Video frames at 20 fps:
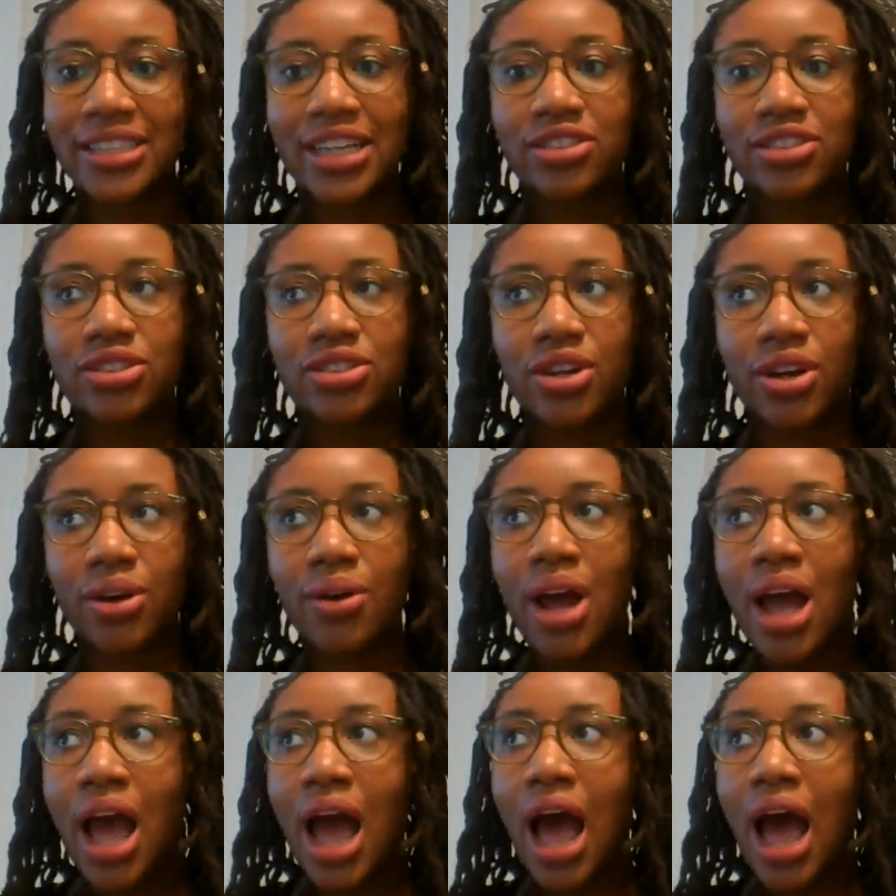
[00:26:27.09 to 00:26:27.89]
And
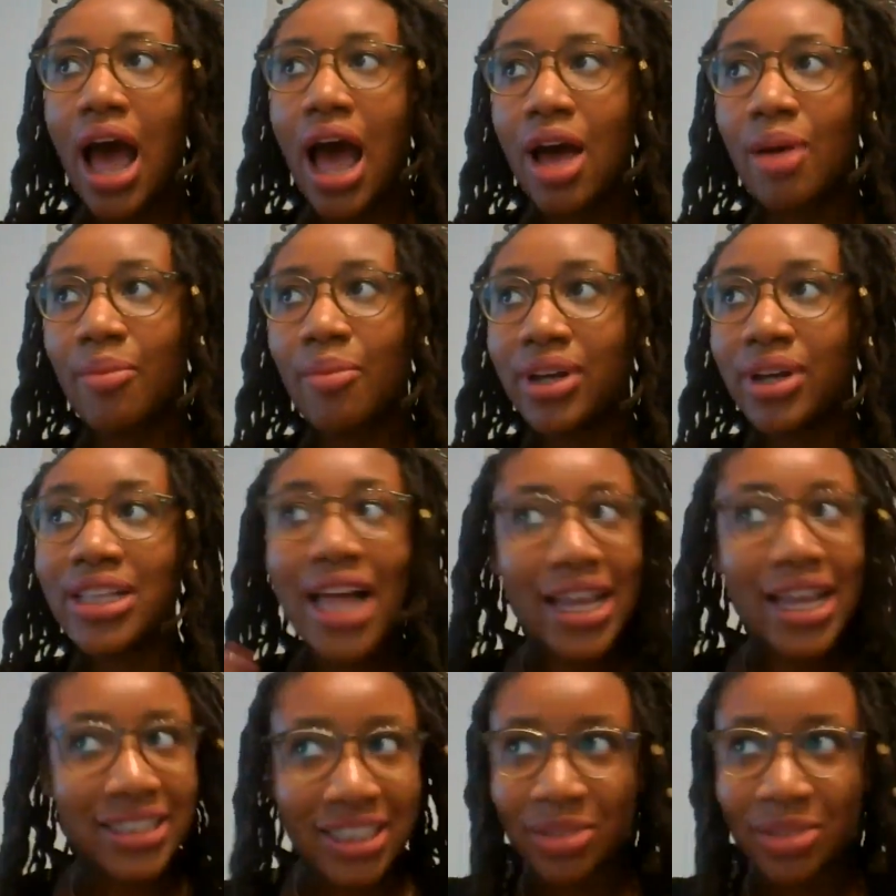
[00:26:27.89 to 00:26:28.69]
so
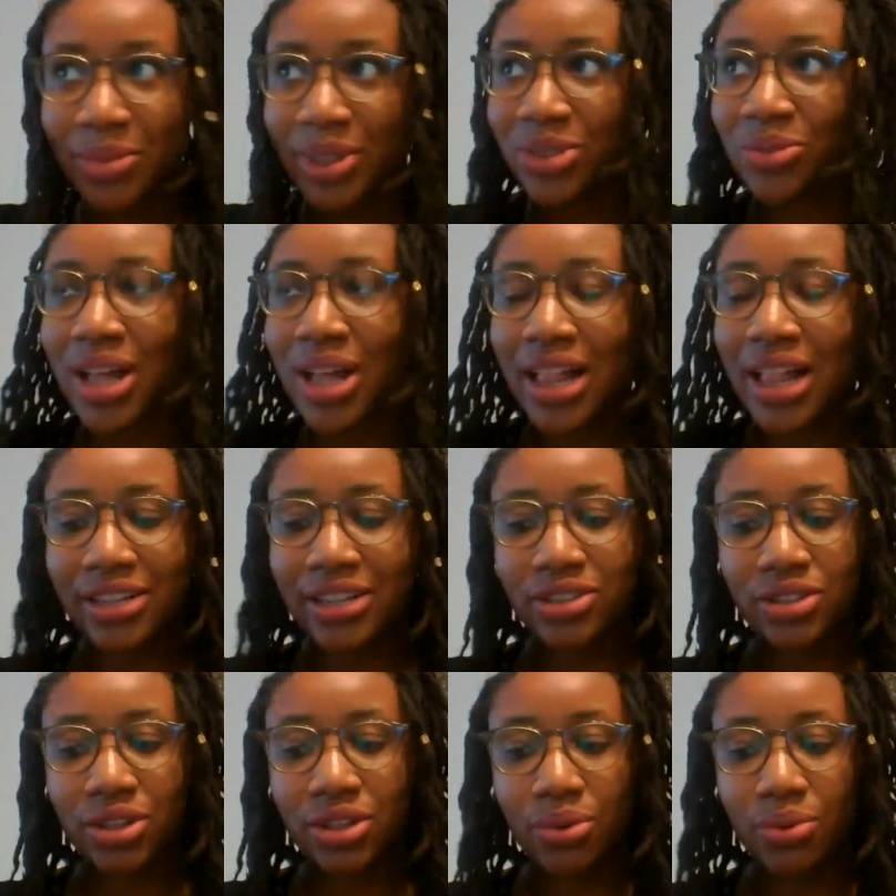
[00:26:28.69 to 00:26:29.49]
classism as well.
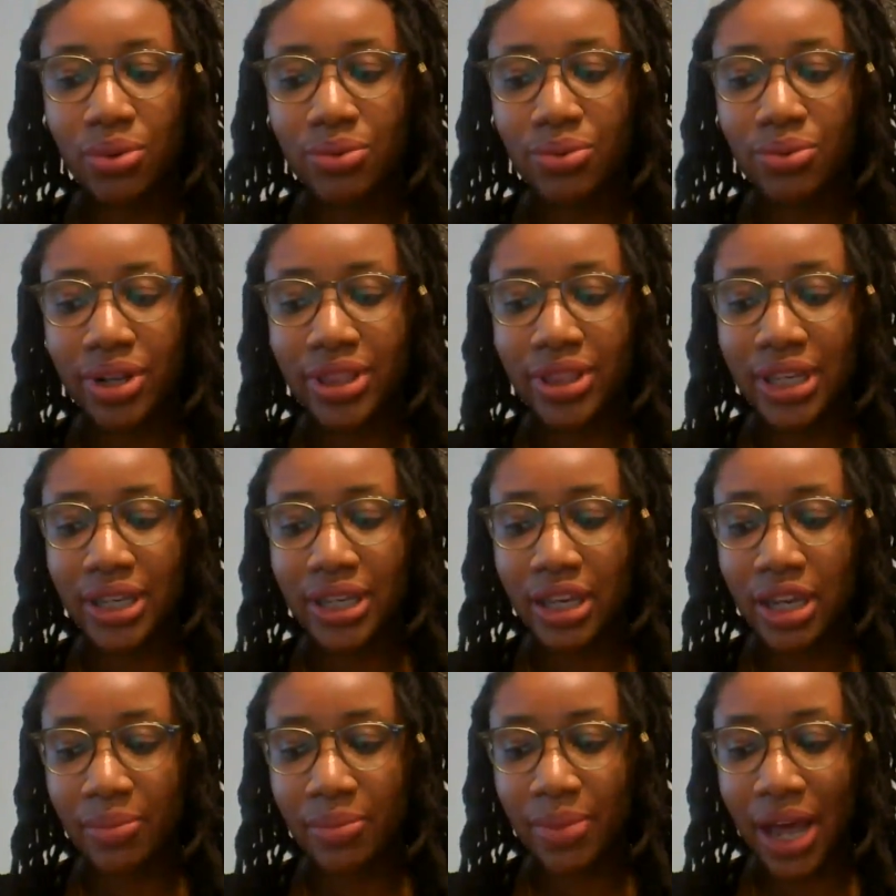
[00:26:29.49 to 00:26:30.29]
And so when we're
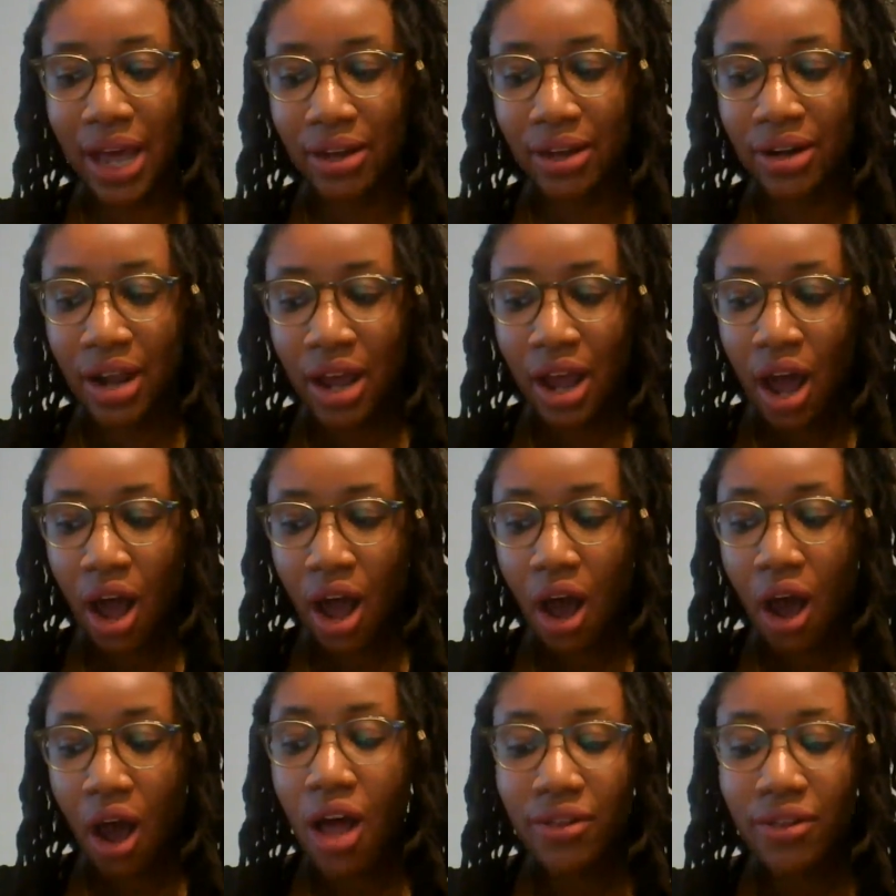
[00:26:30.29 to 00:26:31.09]
thinking about
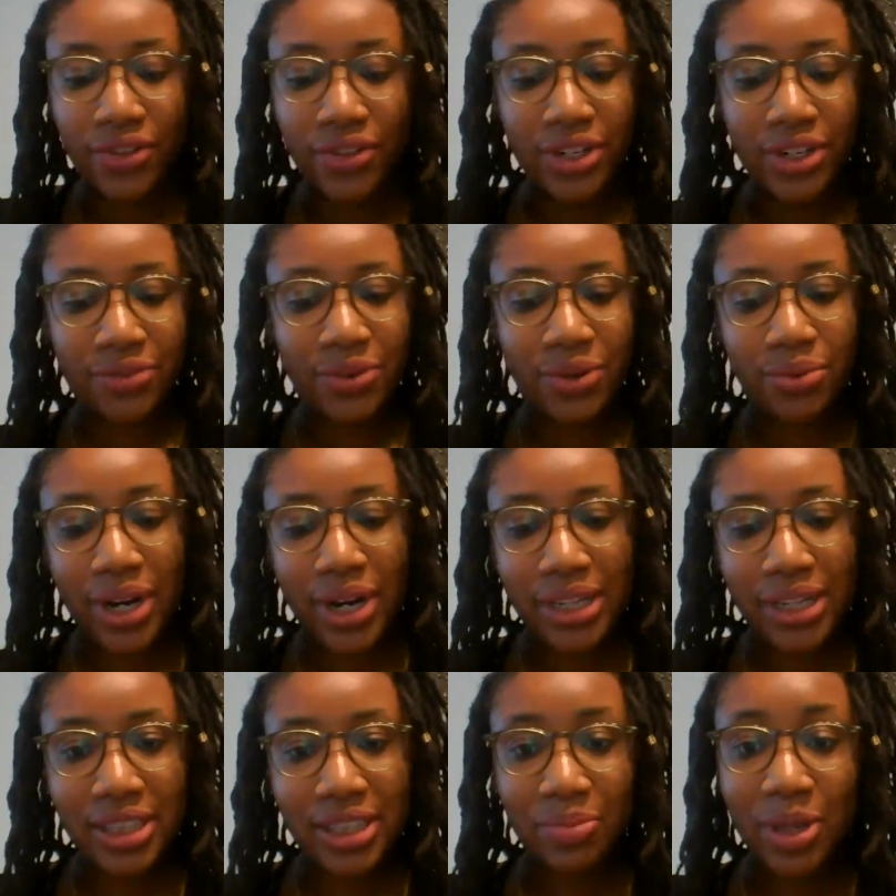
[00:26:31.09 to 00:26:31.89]
all of the different
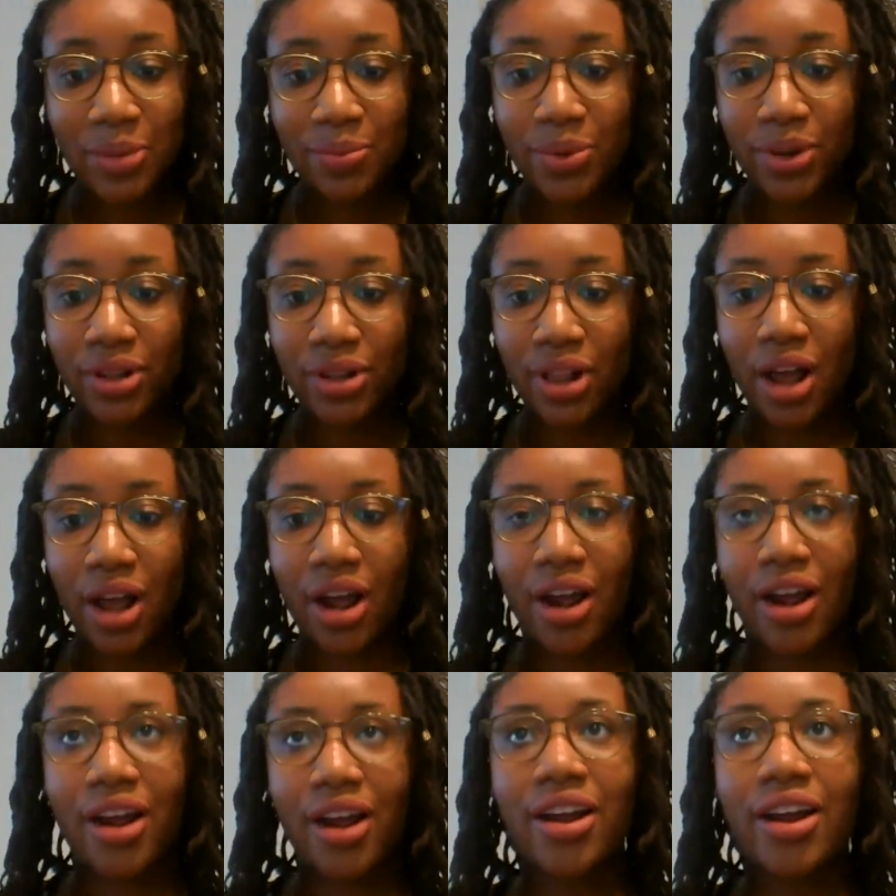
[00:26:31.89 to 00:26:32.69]
ways that people
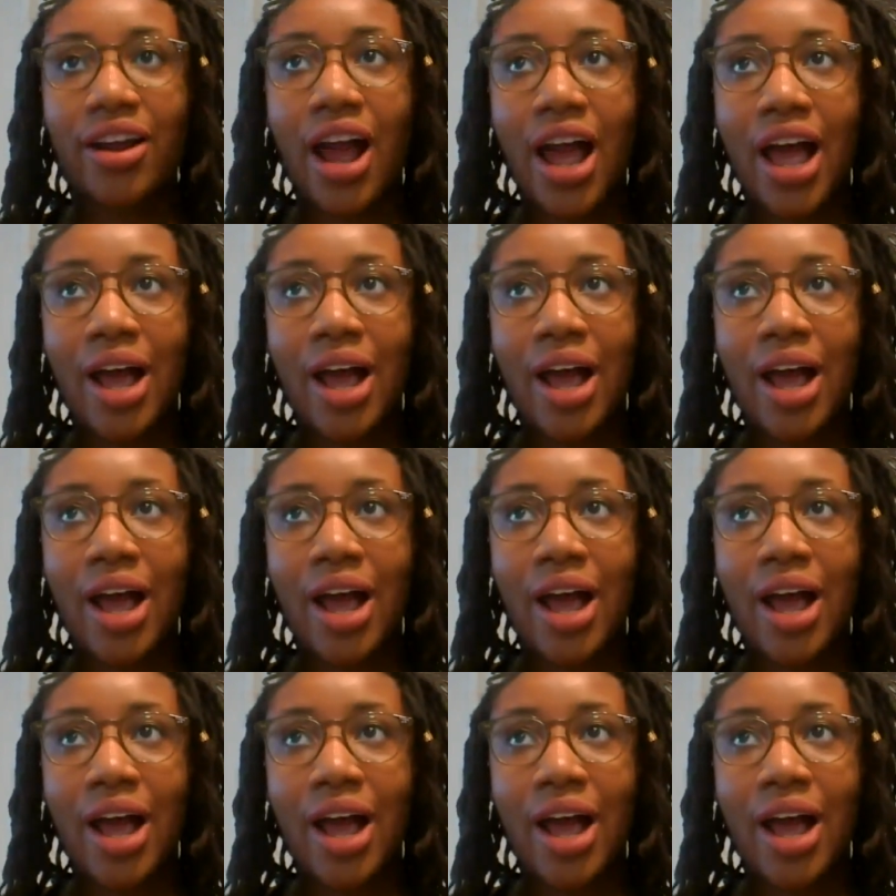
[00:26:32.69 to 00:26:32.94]
are